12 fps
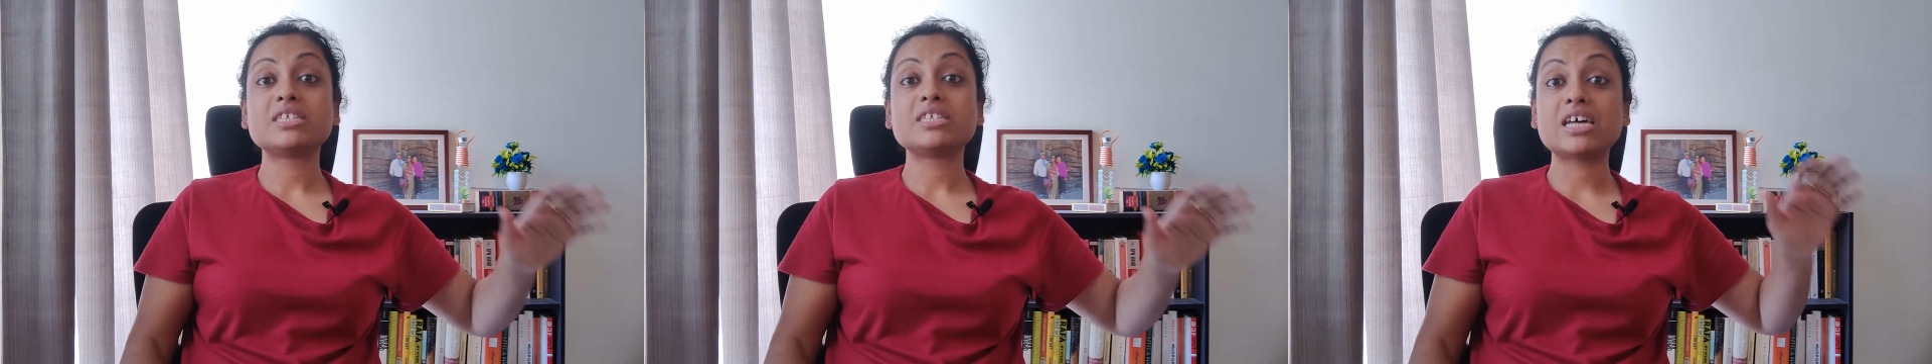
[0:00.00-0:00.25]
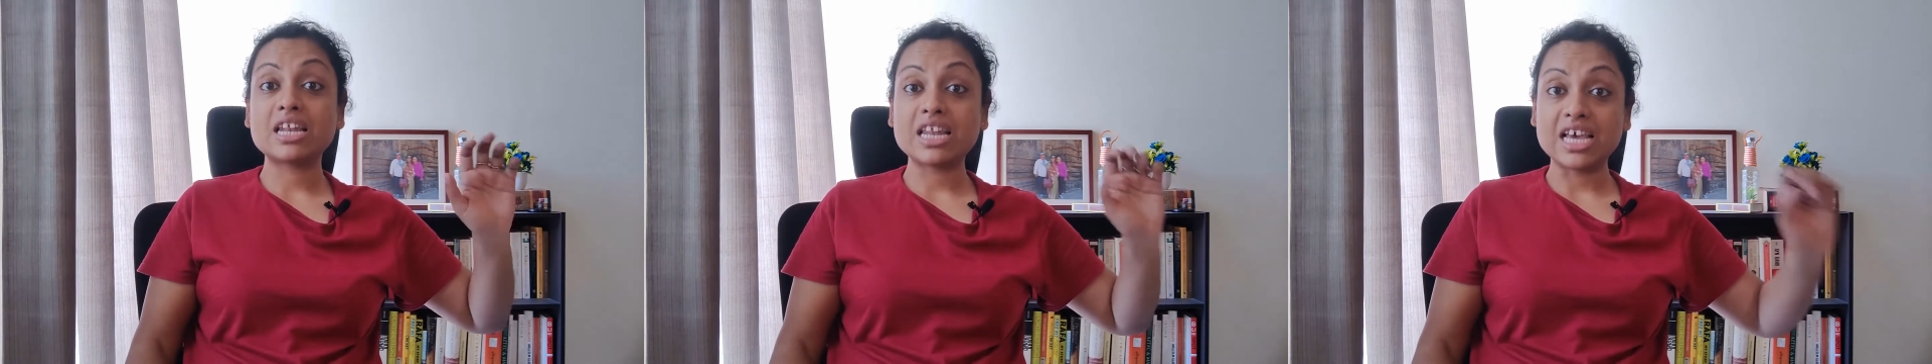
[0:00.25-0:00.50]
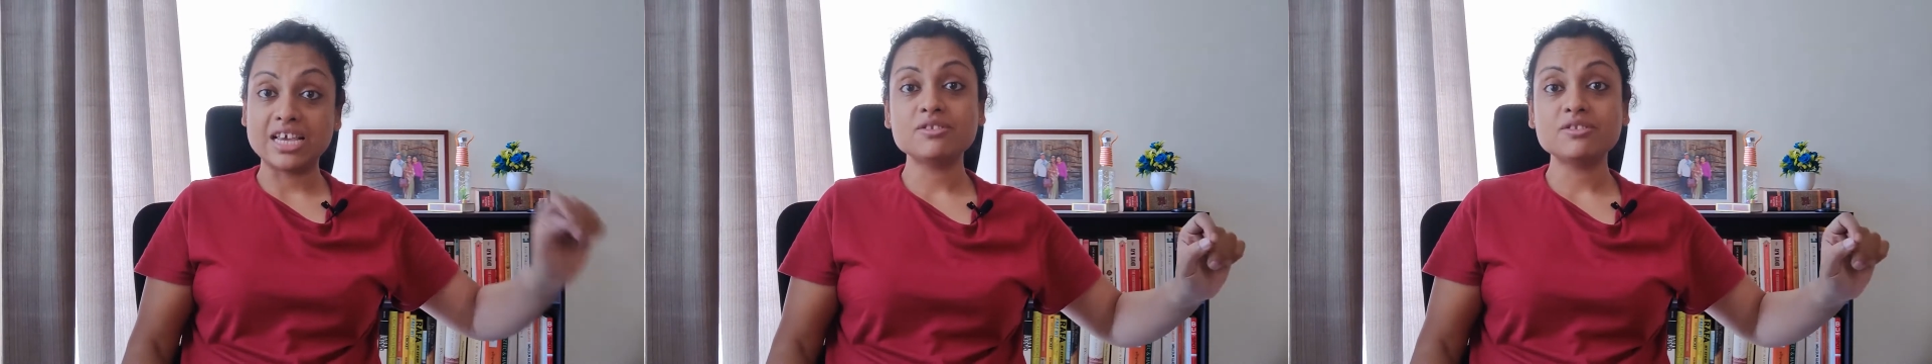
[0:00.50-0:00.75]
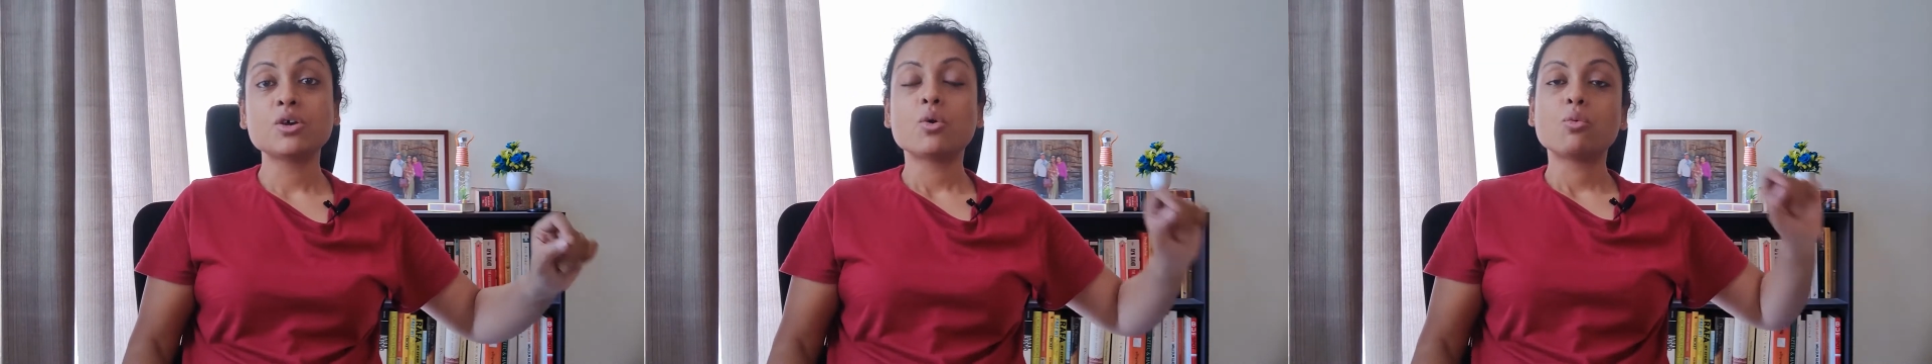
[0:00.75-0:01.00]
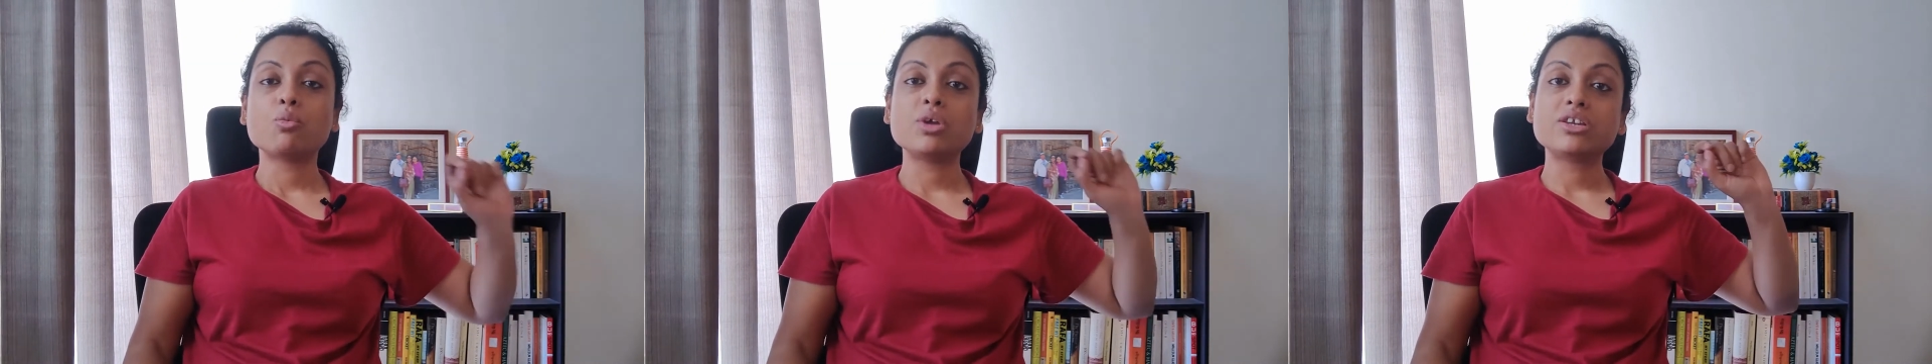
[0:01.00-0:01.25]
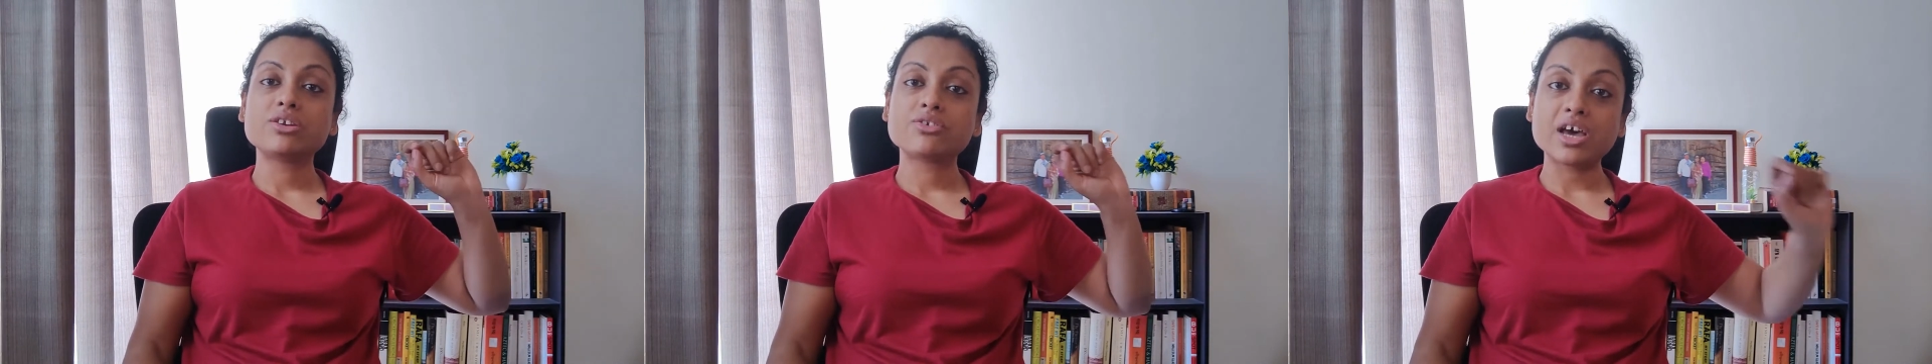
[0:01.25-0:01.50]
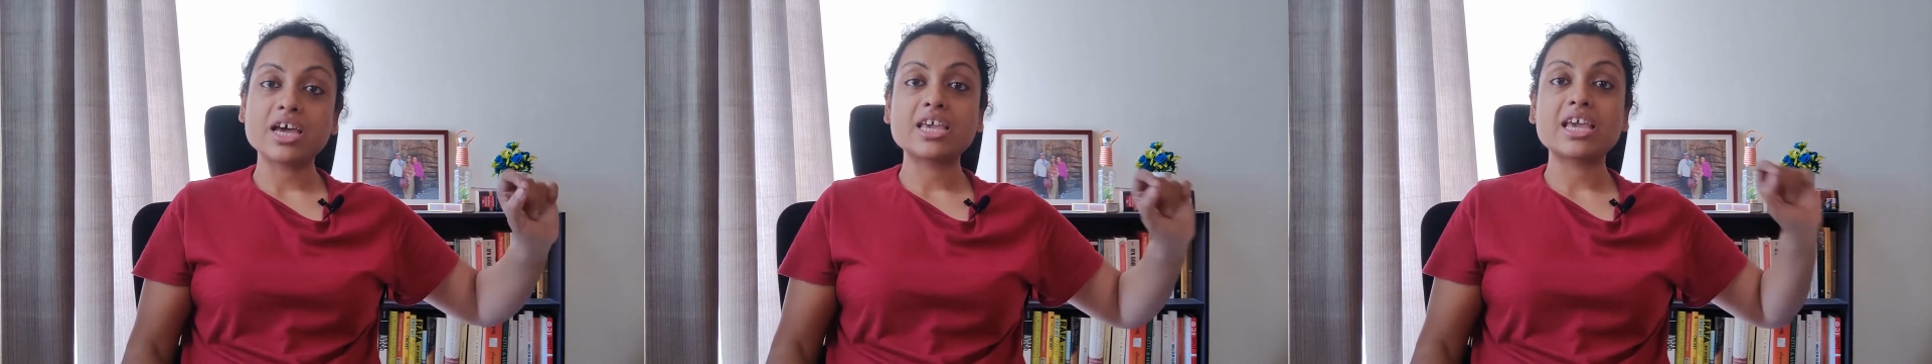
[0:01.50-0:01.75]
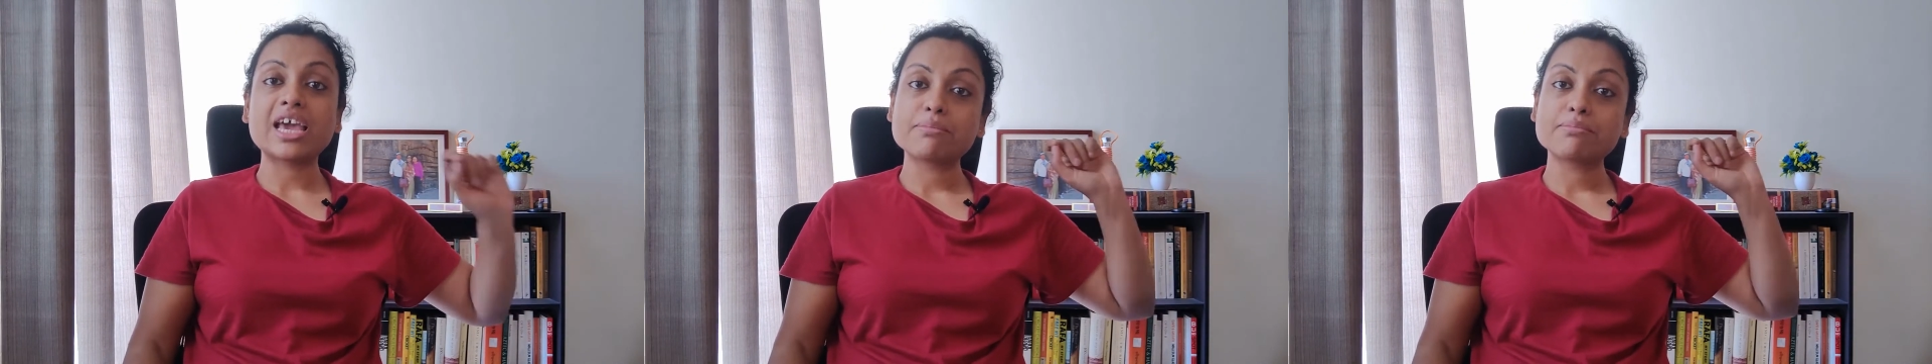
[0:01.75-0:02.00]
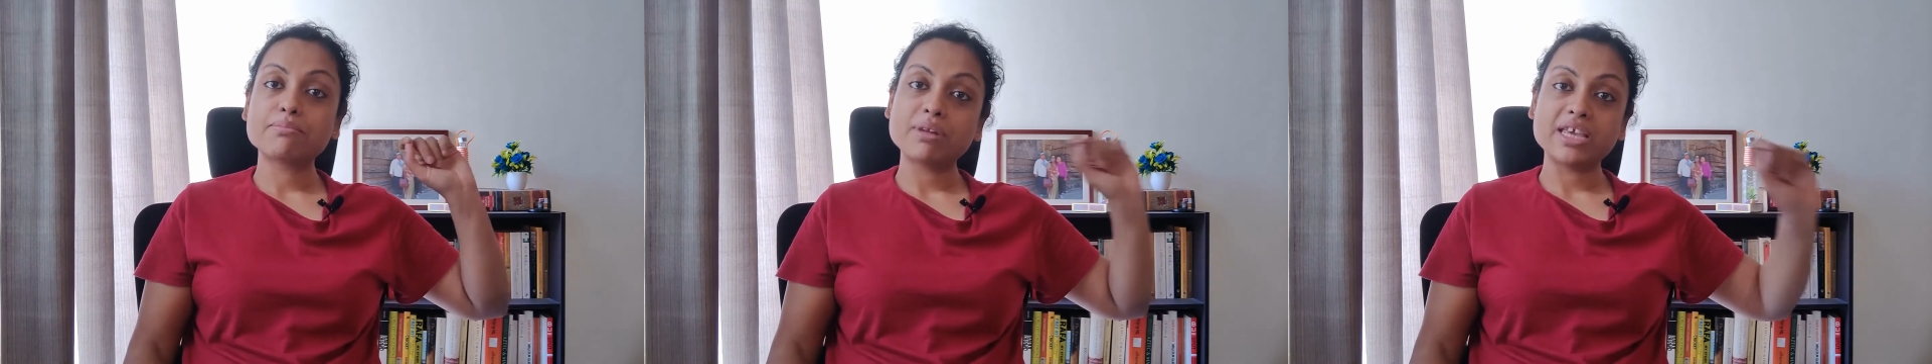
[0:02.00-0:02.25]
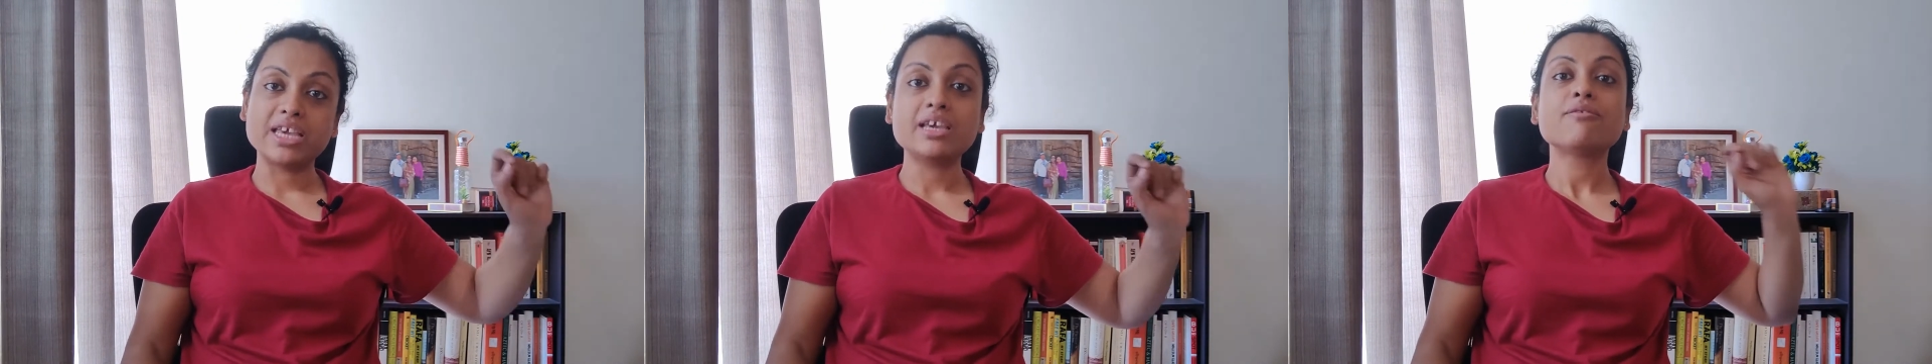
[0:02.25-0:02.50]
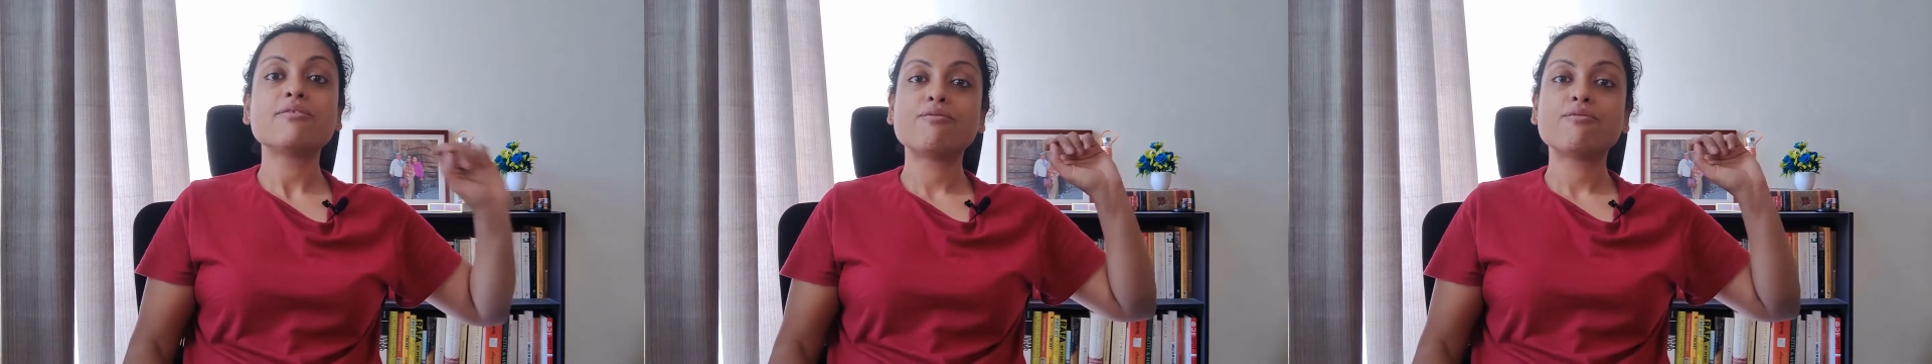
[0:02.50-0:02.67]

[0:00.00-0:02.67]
in our lives, we try and play